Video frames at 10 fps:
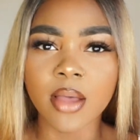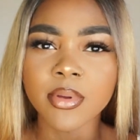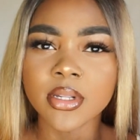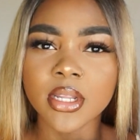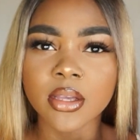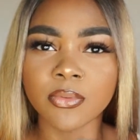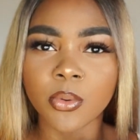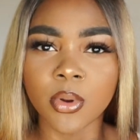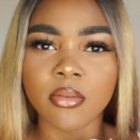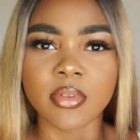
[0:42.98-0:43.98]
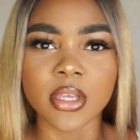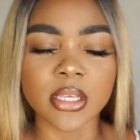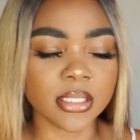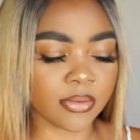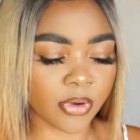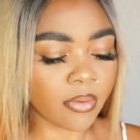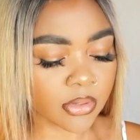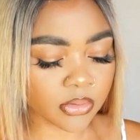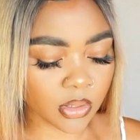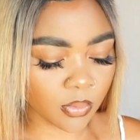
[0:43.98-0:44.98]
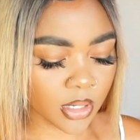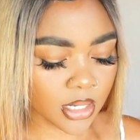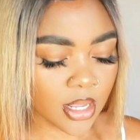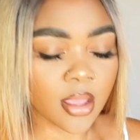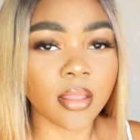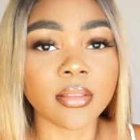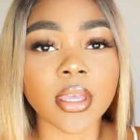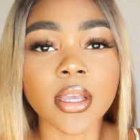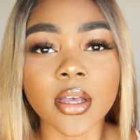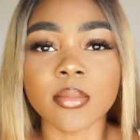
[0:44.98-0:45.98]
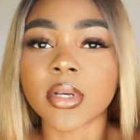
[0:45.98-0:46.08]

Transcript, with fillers: I've been looking for one of these and Forever 21 they come